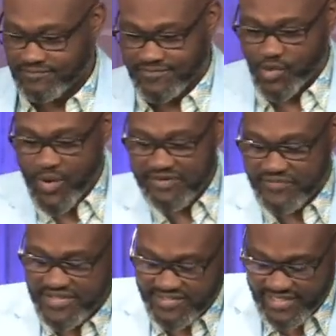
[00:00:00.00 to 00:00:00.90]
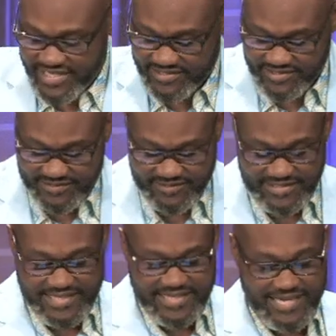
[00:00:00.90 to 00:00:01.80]
You're waiting for this list.
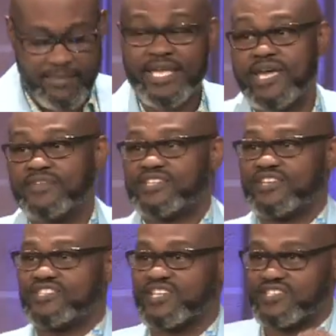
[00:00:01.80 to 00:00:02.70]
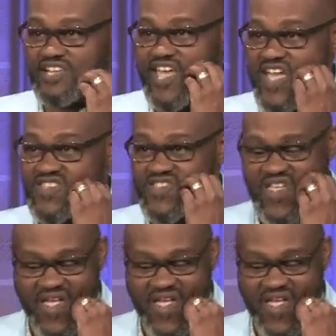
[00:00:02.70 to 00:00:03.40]
Let me give it to you just in case.